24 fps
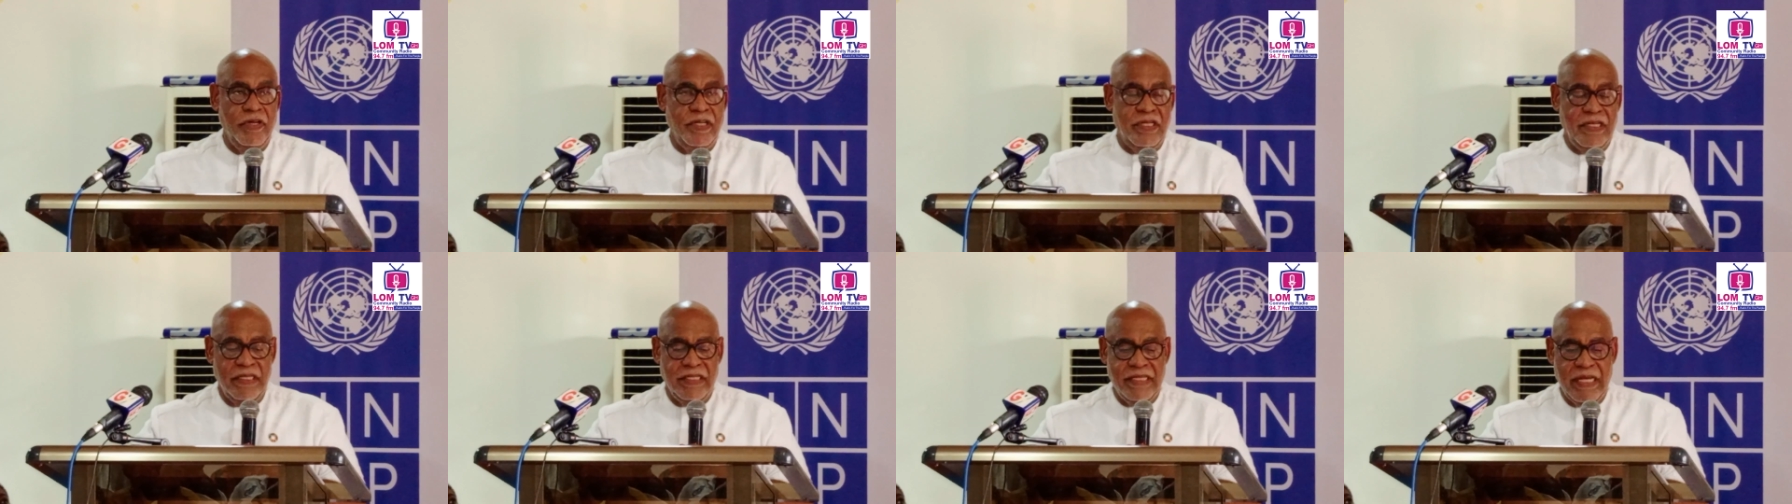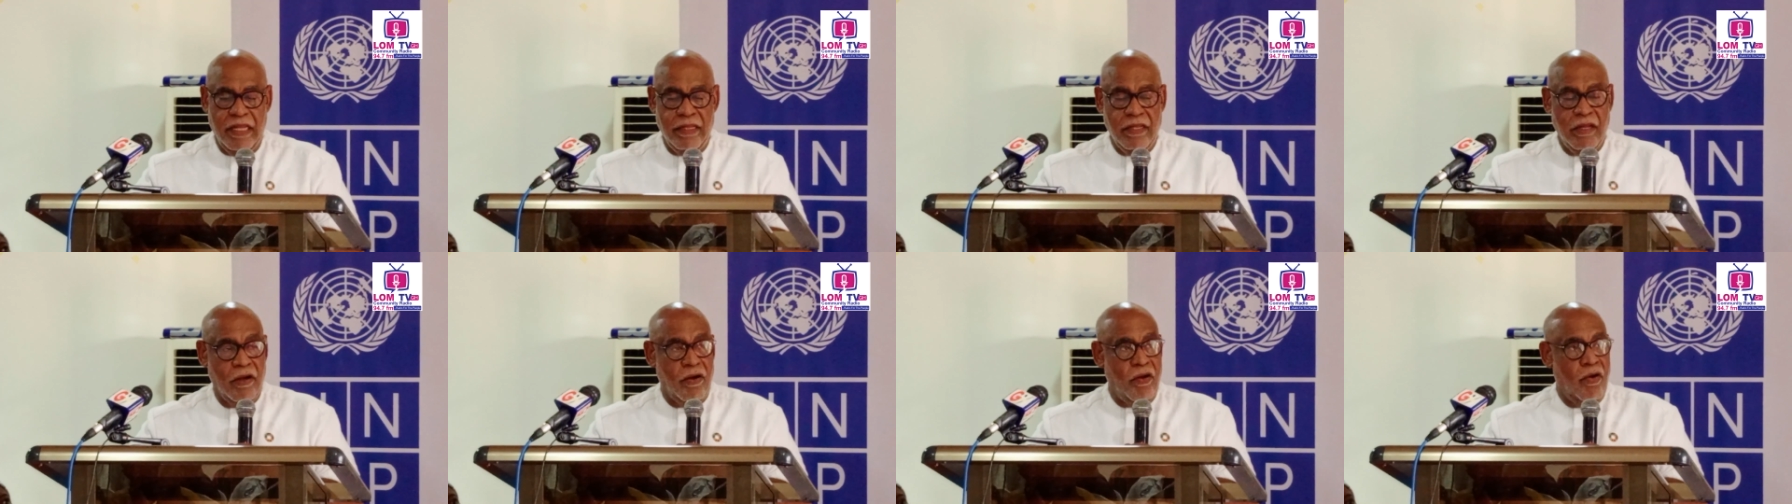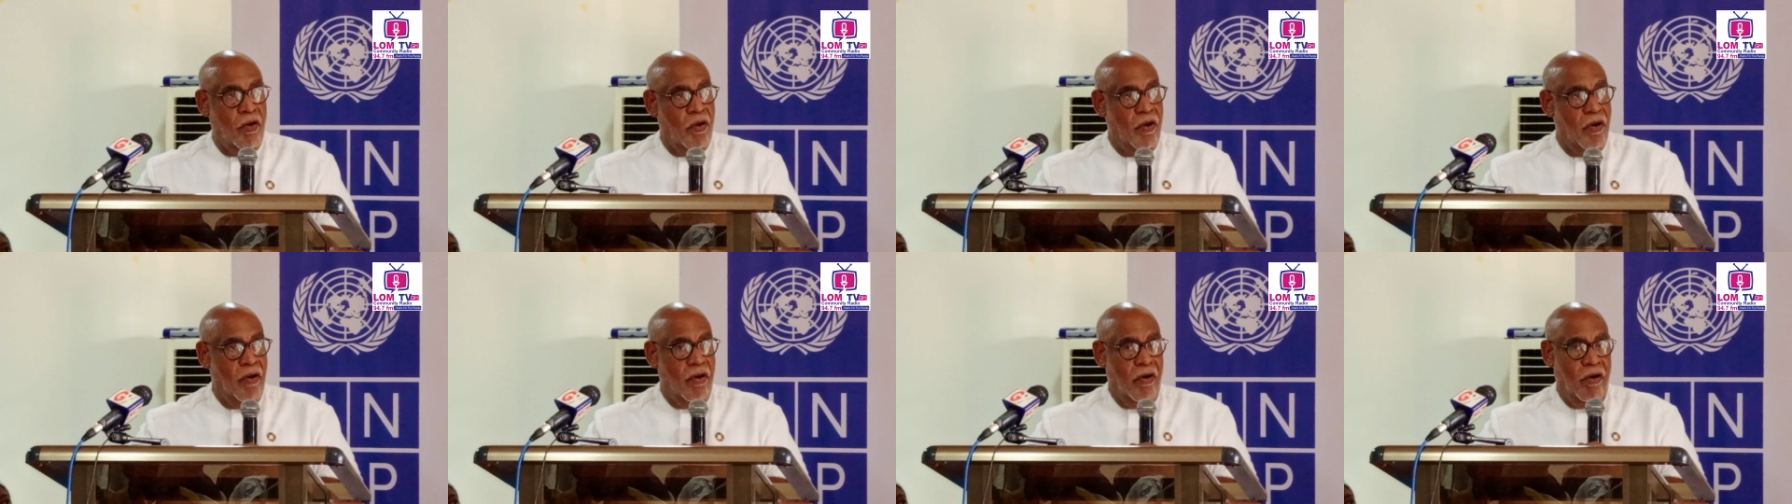which is at the
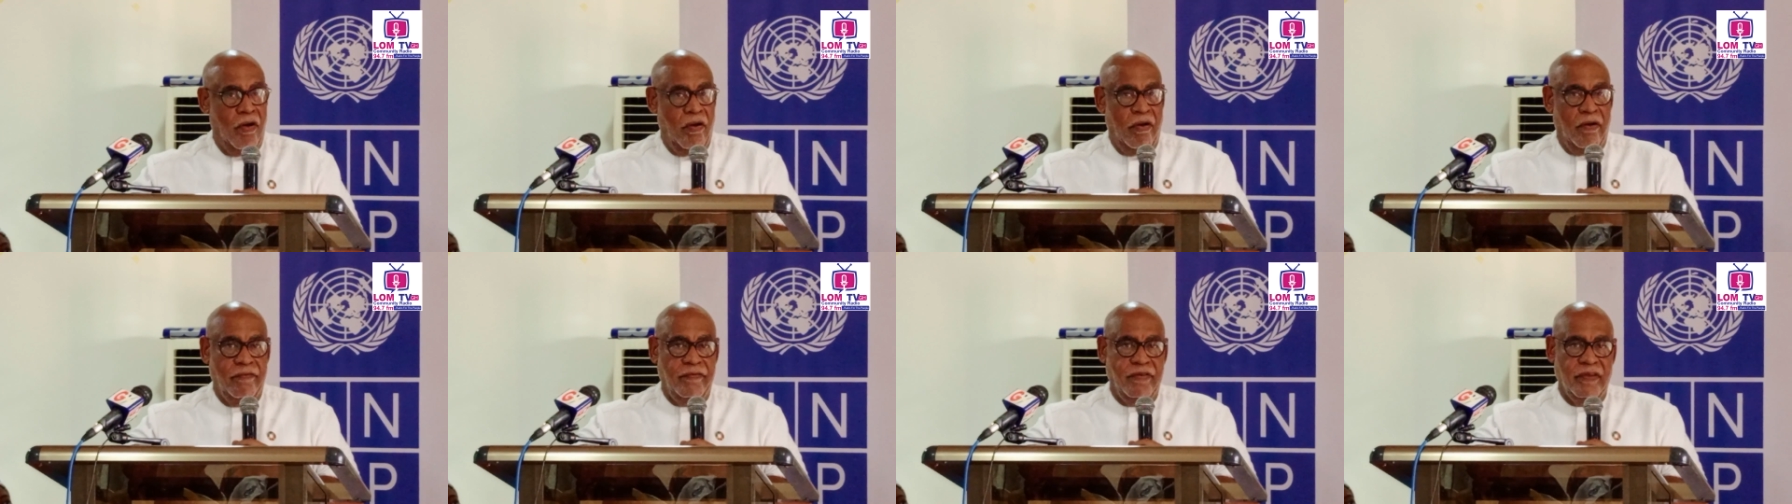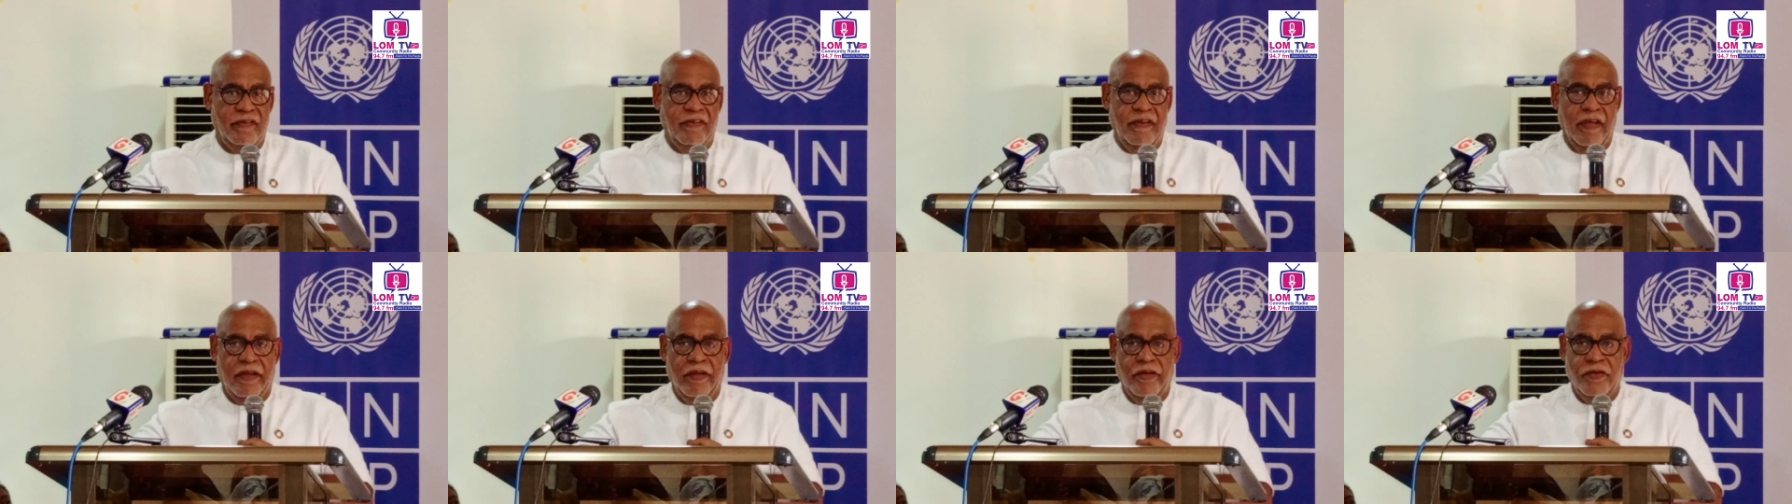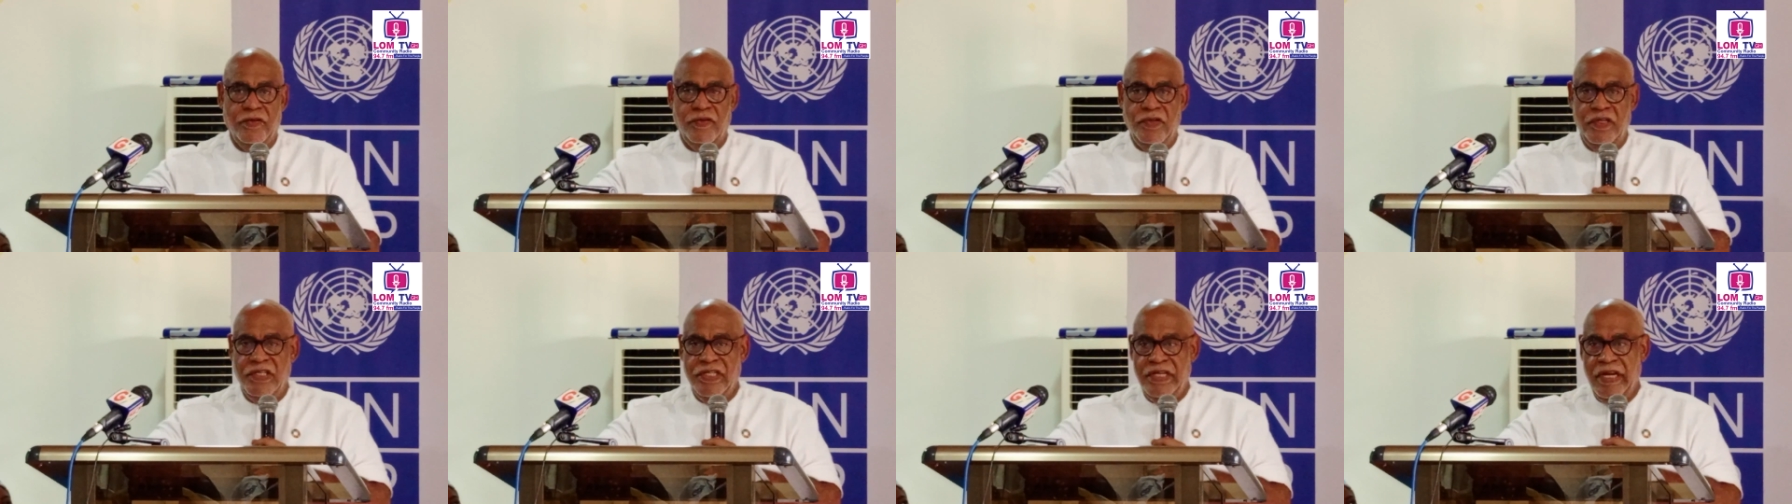core of the
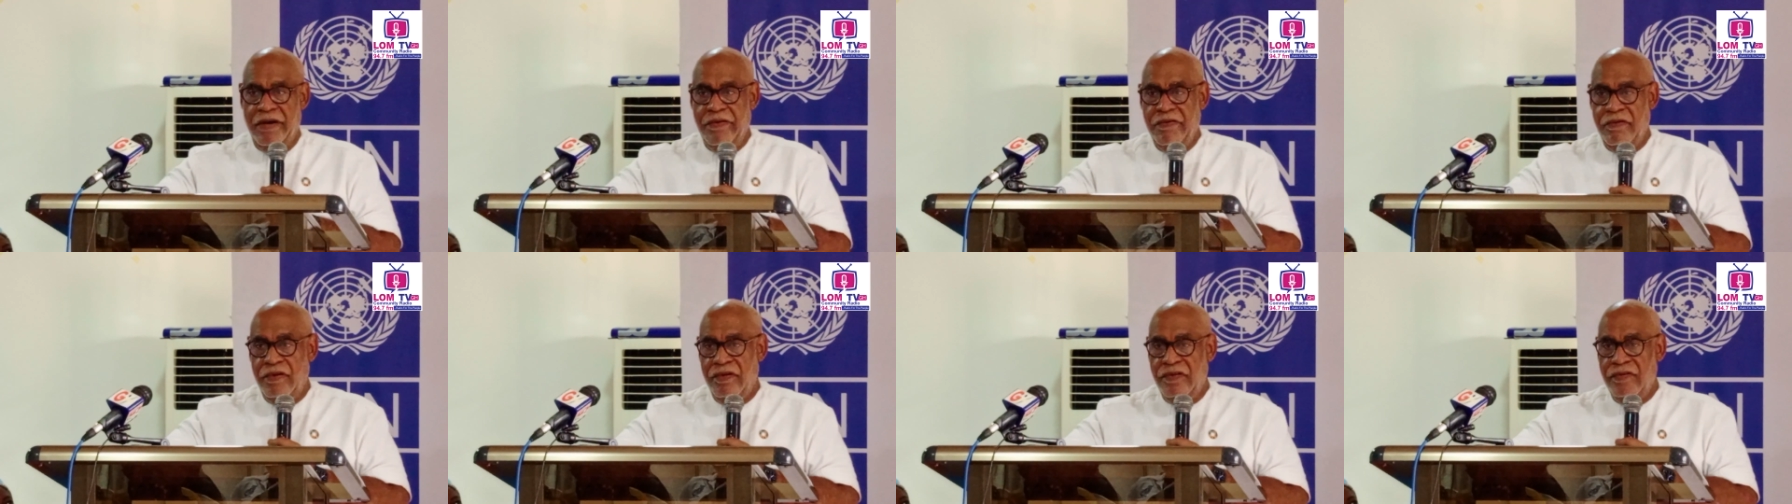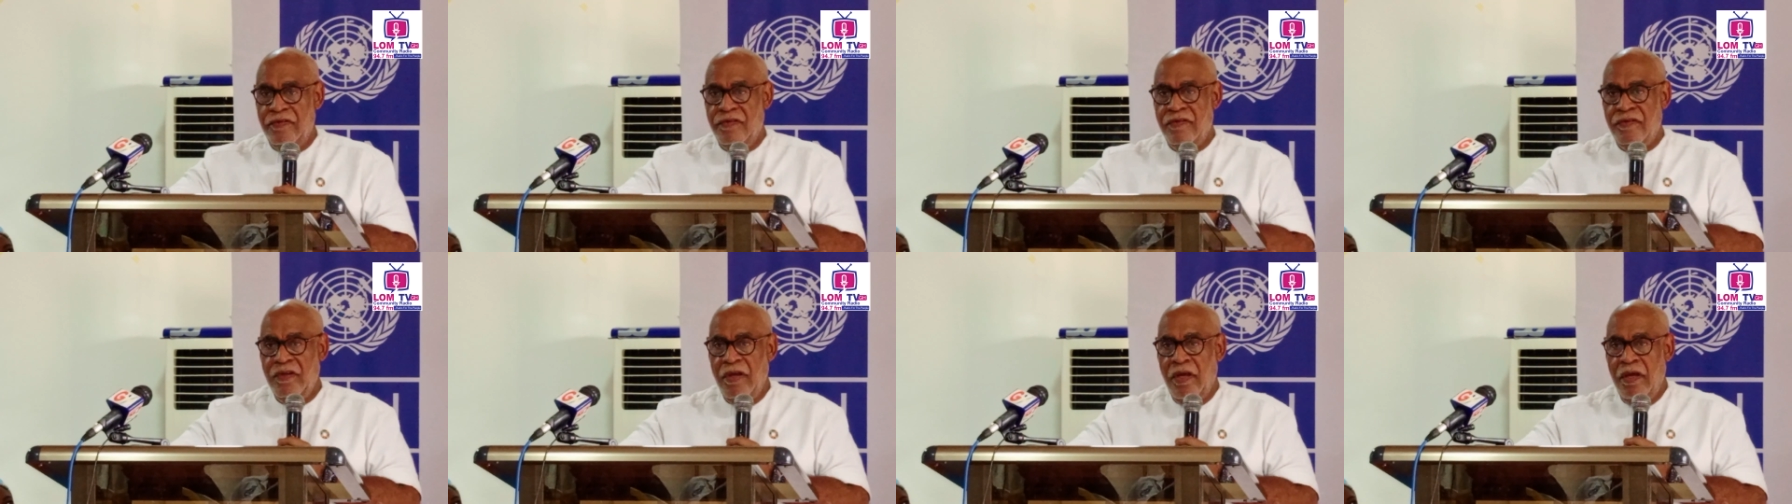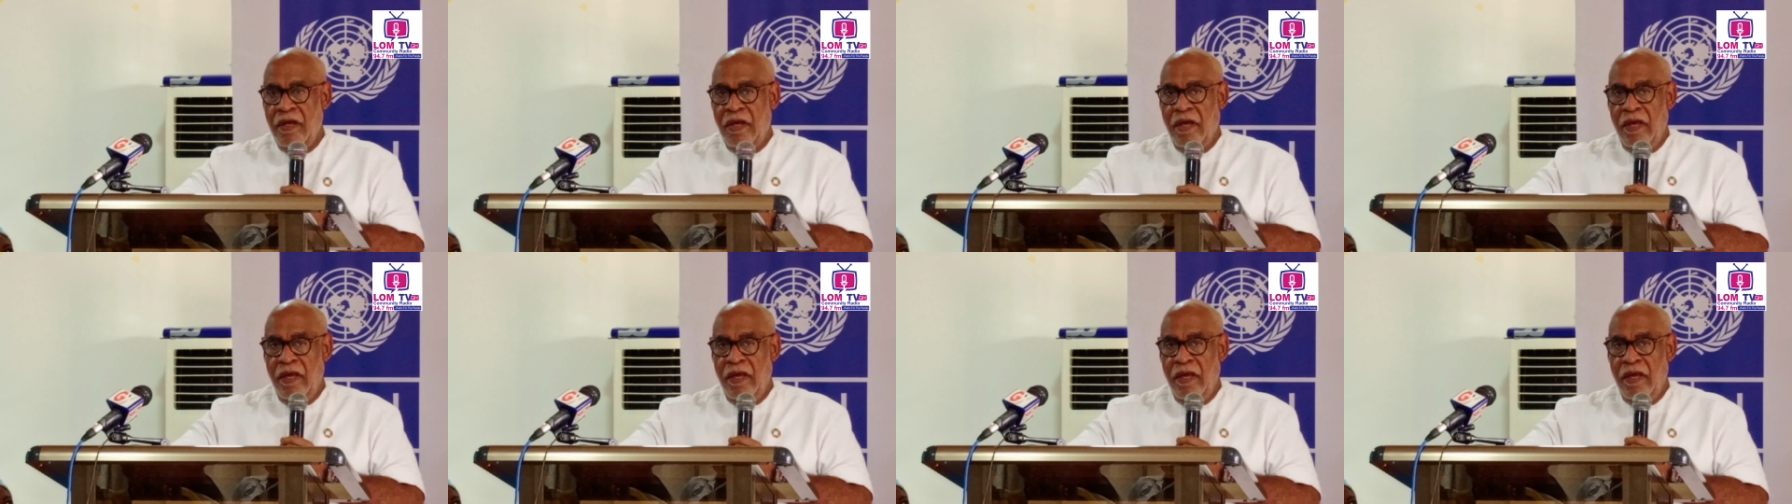Secretary General's